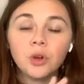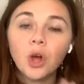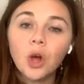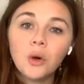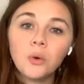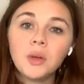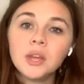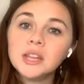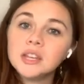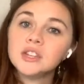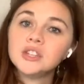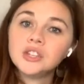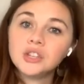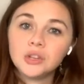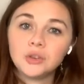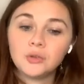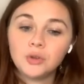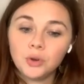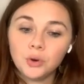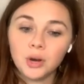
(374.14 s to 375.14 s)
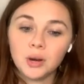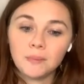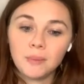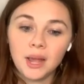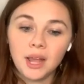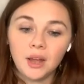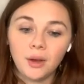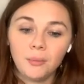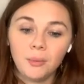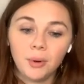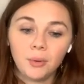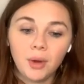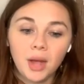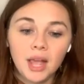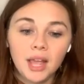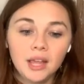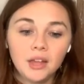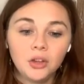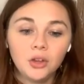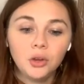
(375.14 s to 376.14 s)
go into your Pam,
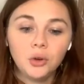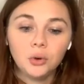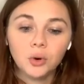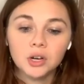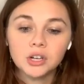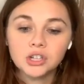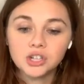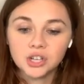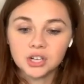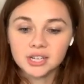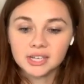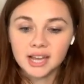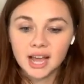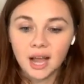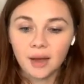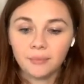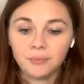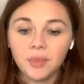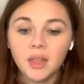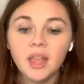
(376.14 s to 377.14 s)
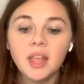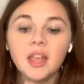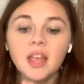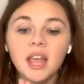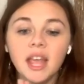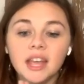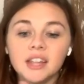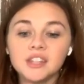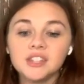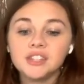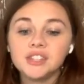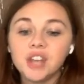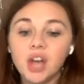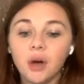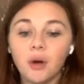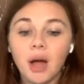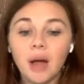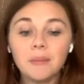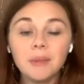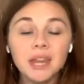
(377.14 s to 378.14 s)
okay? Your treat time. And so
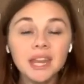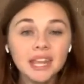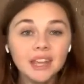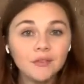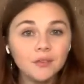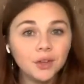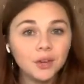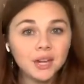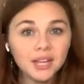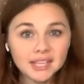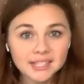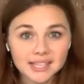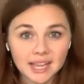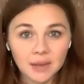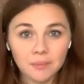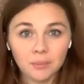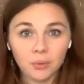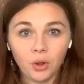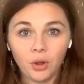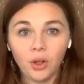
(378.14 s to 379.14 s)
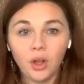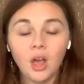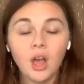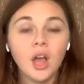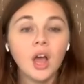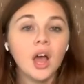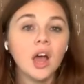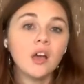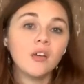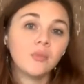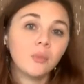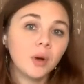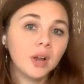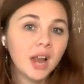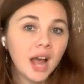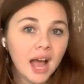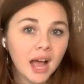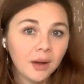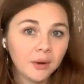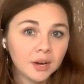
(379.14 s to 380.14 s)
I'm gonna give you an example of
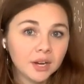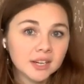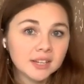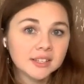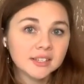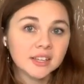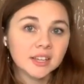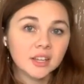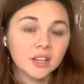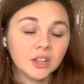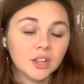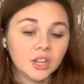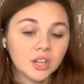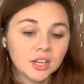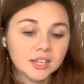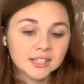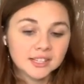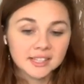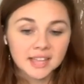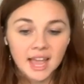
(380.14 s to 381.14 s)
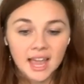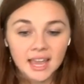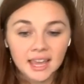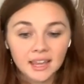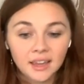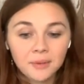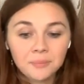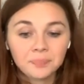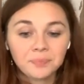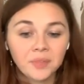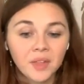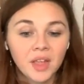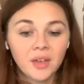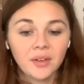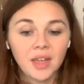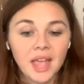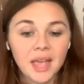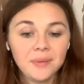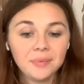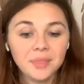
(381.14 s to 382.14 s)
what ours looks like,
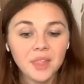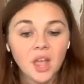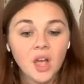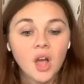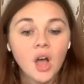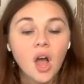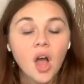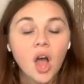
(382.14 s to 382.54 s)
okay?